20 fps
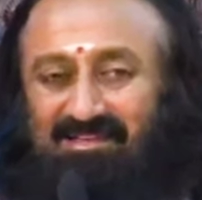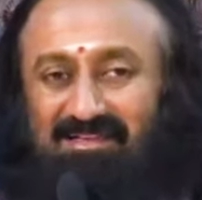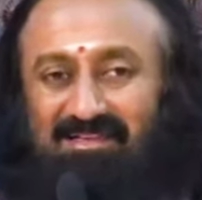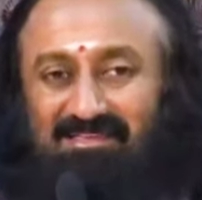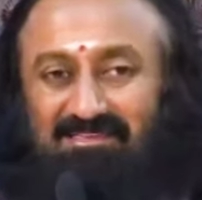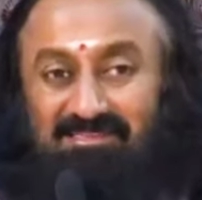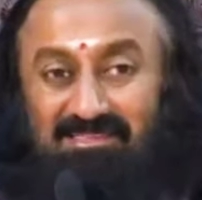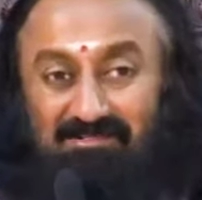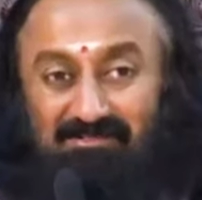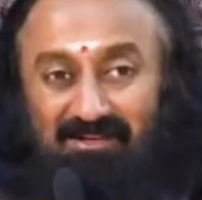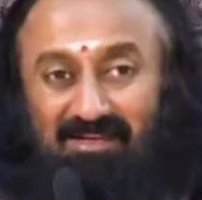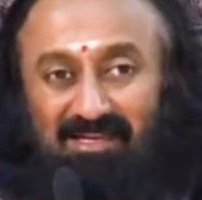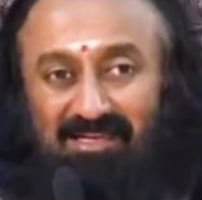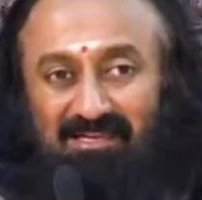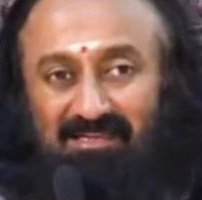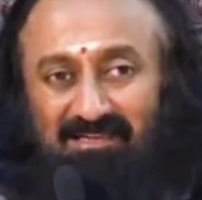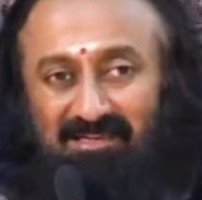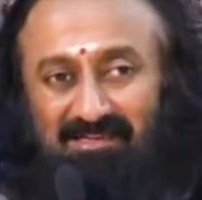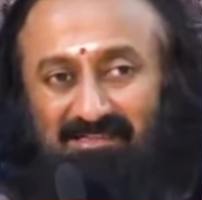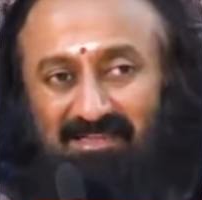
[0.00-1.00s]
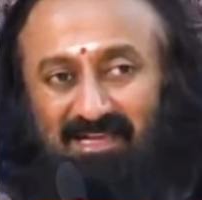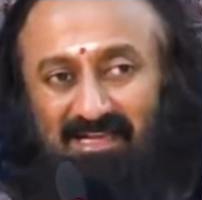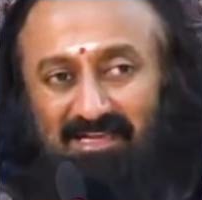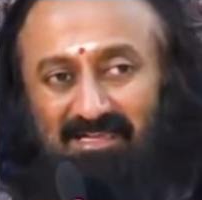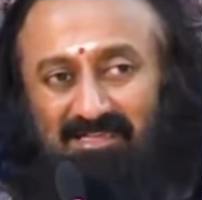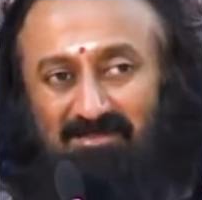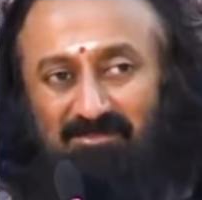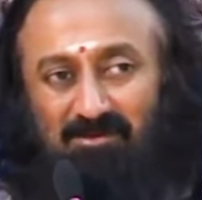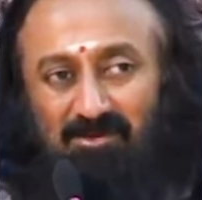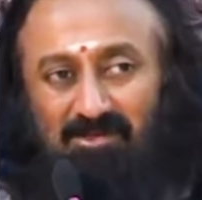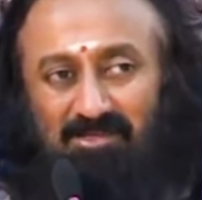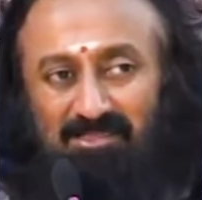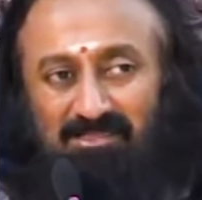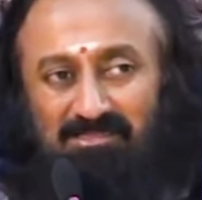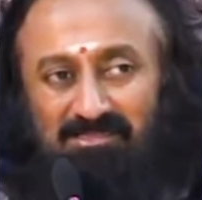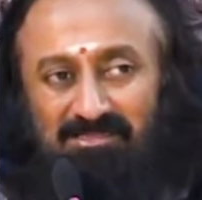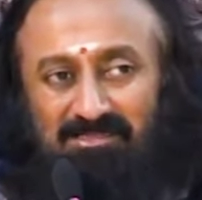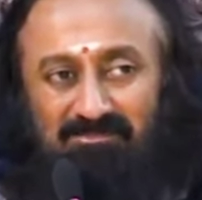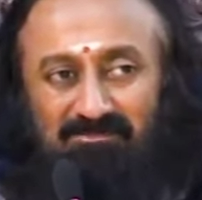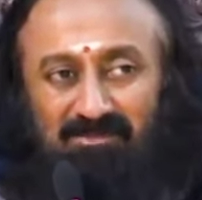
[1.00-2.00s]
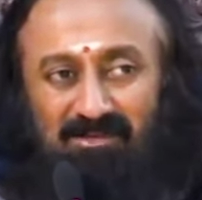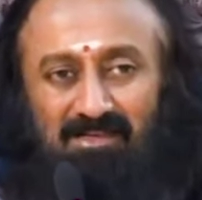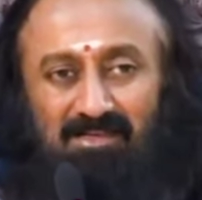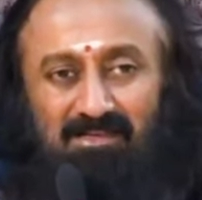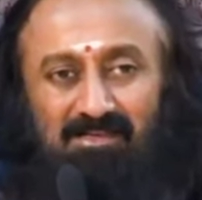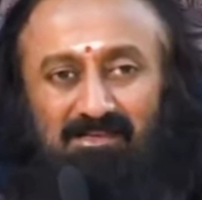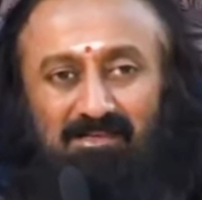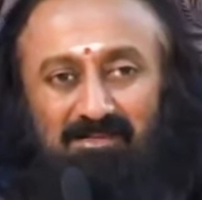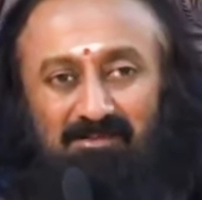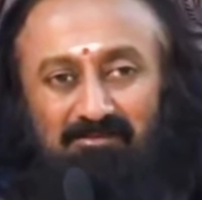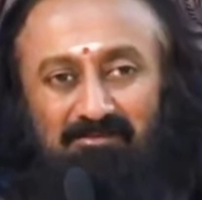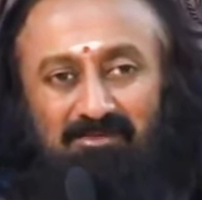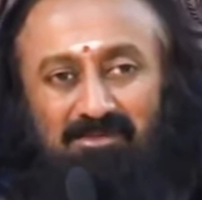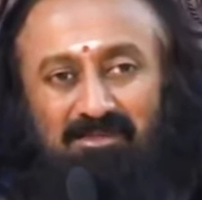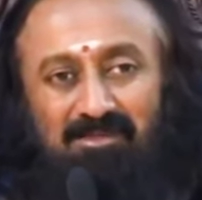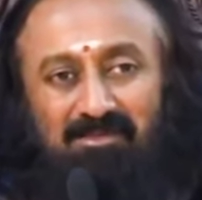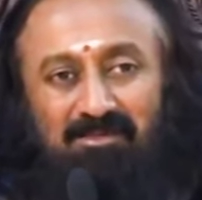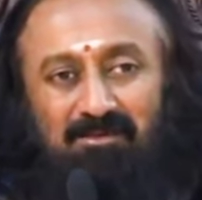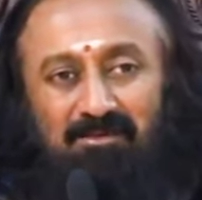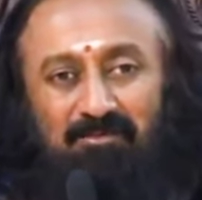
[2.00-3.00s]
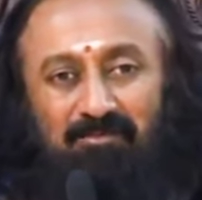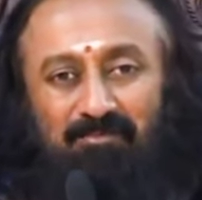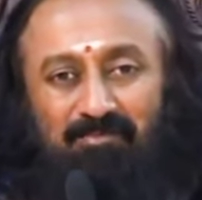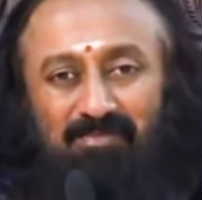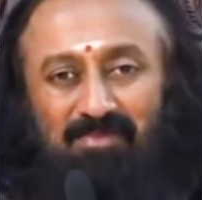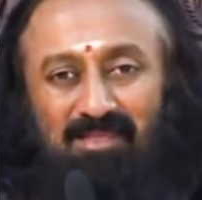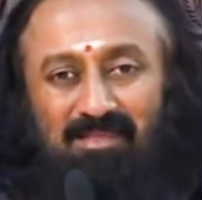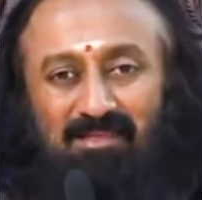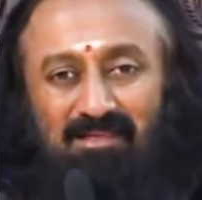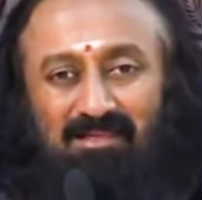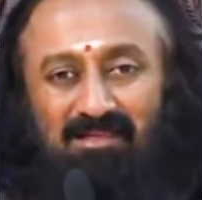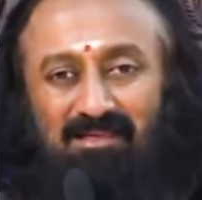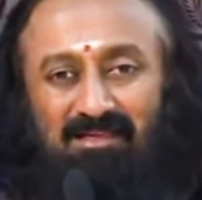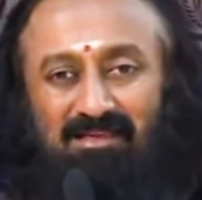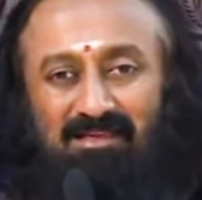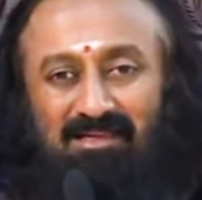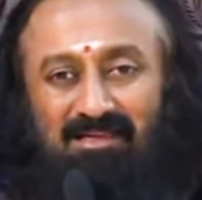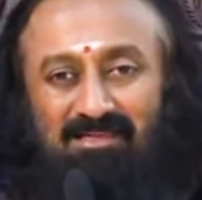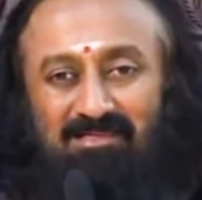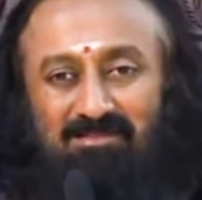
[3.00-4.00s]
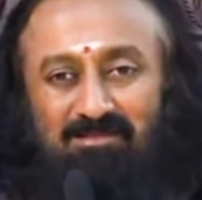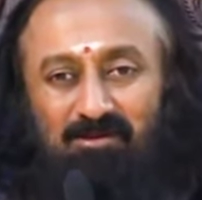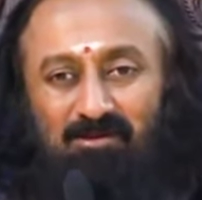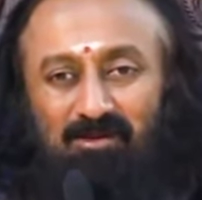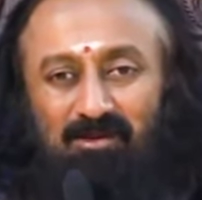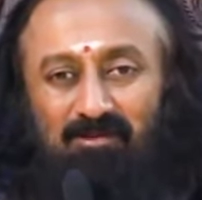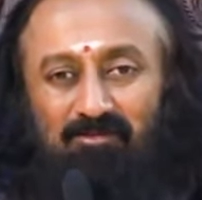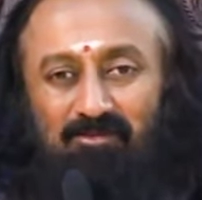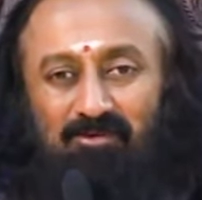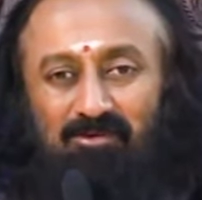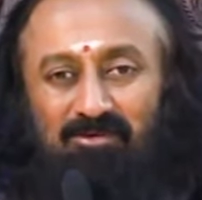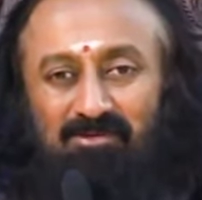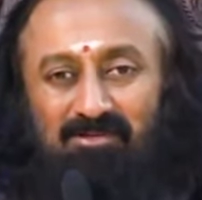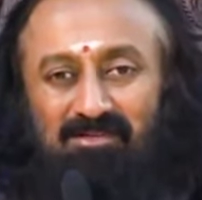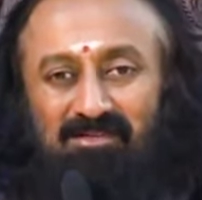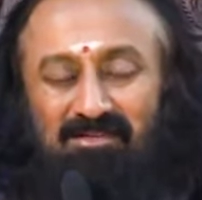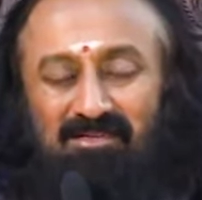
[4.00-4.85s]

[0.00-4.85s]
Shivalinga, that is what is Shivalingam is all about.